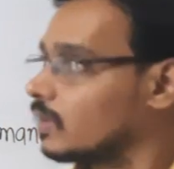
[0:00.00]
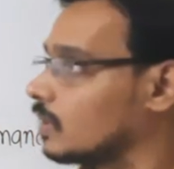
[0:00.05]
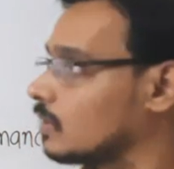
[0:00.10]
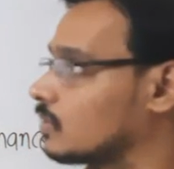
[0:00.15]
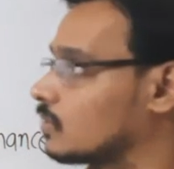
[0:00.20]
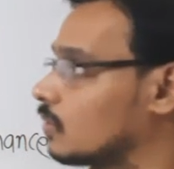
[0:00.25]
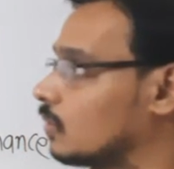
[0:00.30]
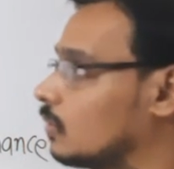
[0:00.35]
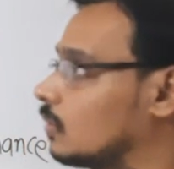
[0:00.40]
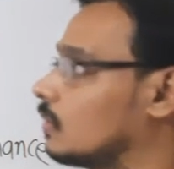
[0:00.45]

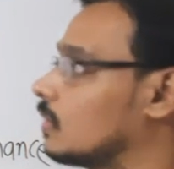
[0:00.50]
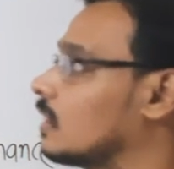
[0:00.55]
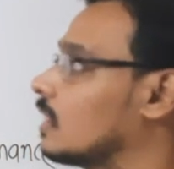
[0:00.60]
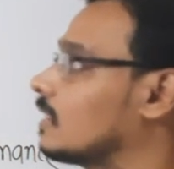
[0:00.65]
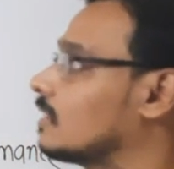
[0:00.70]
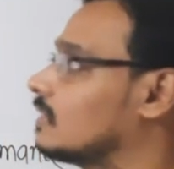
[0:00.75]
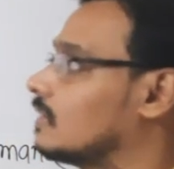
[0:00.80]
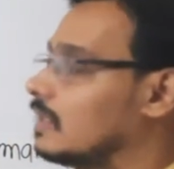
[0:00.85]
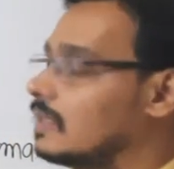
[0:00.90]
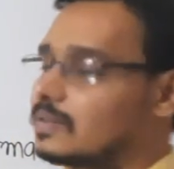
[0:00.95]

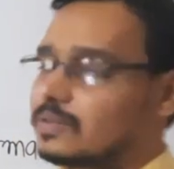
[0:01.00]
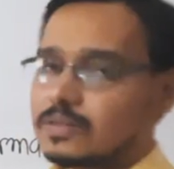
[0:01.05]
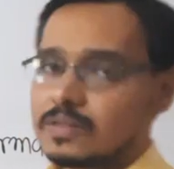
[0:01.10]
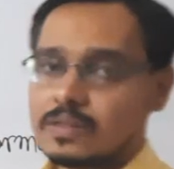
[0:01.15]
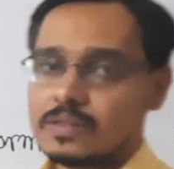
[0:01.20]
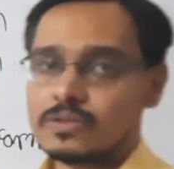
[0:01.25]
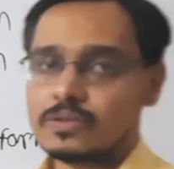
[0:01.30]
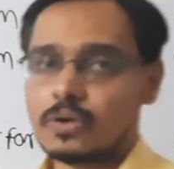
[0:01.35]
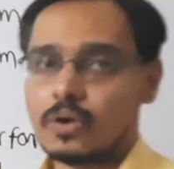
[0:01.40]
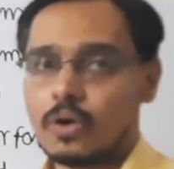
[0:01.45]
So this
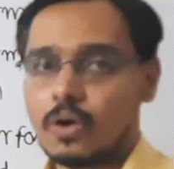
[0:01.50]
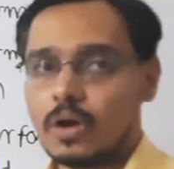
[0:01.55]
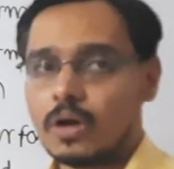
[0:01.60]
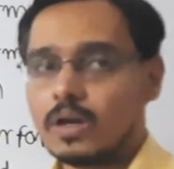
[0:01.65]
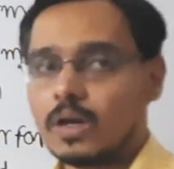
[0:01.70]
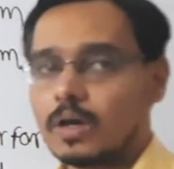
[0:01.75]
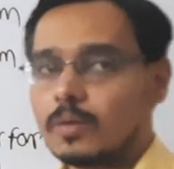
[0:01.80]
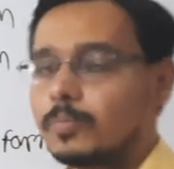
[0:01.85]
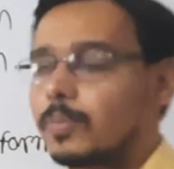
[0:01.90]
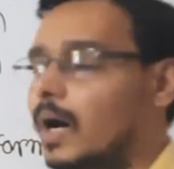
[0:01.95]
is
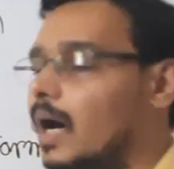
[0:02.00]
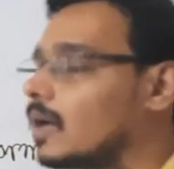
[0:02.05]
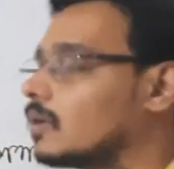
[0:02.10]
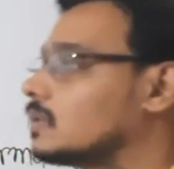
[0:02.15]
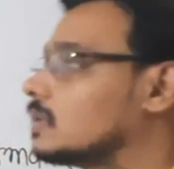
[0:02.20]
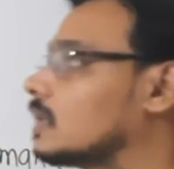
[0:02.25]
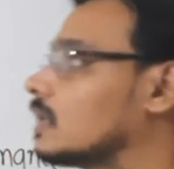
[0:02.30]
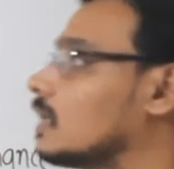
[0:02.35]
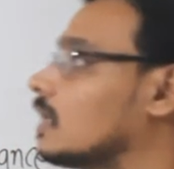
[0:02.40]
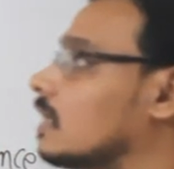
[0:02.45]
all
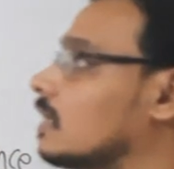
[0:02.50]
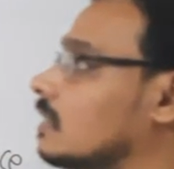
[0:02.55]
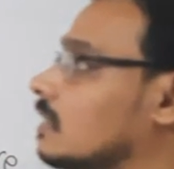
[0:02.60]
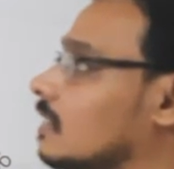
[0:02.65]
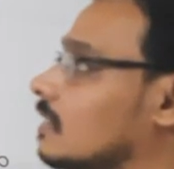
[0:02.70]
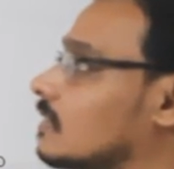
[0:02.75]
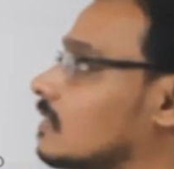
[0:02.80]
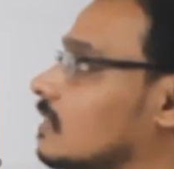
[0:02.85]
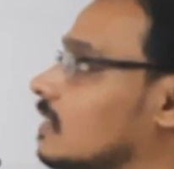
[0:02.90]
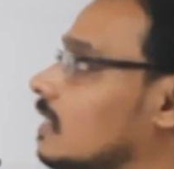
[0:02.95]
about
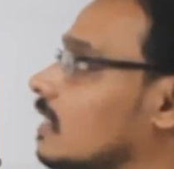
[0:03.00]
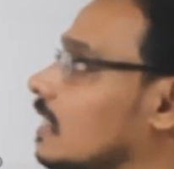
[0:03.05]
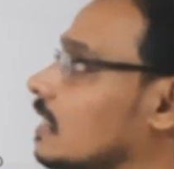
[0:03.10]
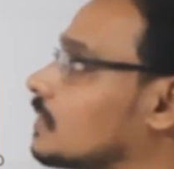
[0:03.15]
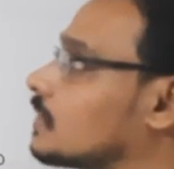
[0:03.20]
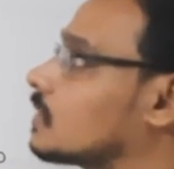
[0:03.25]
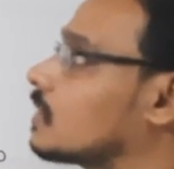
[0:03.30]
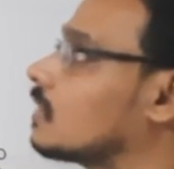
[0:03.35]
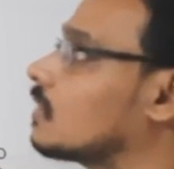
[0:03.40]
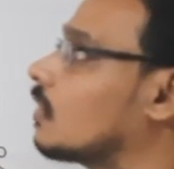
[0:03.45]
the
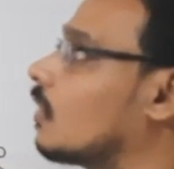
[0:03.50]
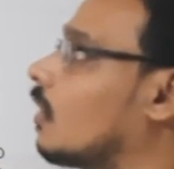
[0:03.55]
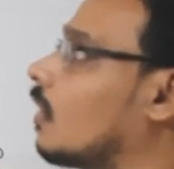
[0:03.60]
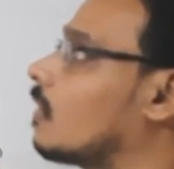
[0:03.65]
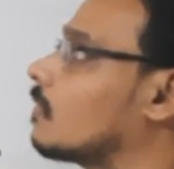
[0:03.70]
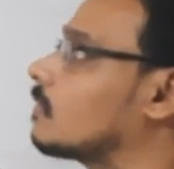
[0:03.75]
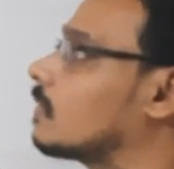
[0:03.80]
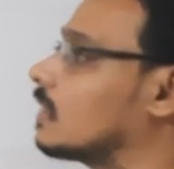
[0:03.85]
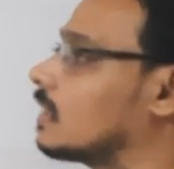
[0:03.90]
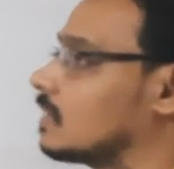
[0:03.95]
selection
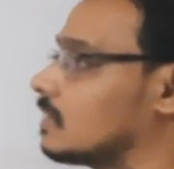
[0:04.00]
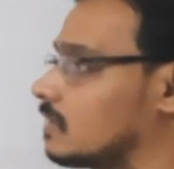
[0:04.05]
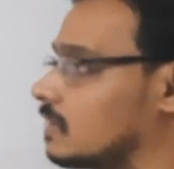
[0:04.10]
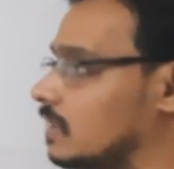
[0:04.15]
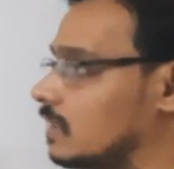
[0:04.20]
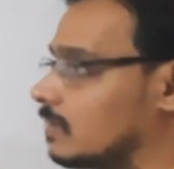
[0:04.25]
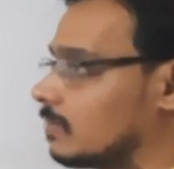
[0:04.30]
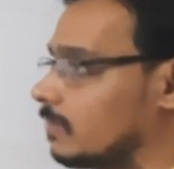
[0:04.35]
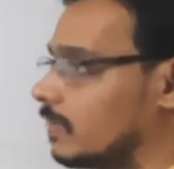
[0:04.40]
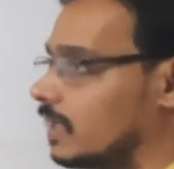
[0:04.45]
of
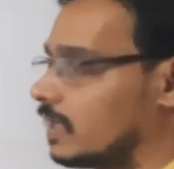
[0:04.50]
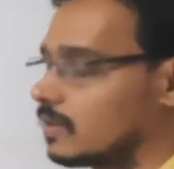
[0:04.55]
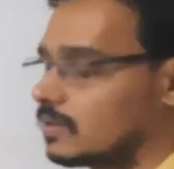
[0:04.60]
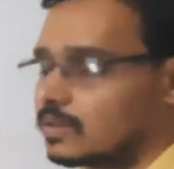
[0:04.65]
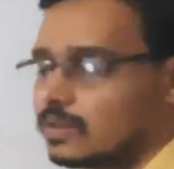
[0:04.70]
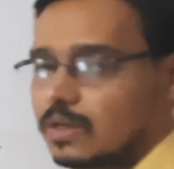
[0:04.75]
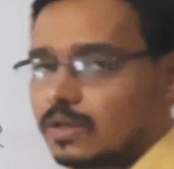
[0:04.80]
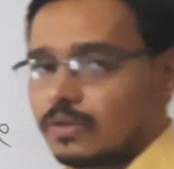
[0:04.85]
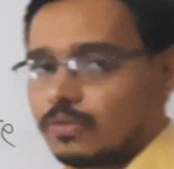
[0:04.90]
asset mix,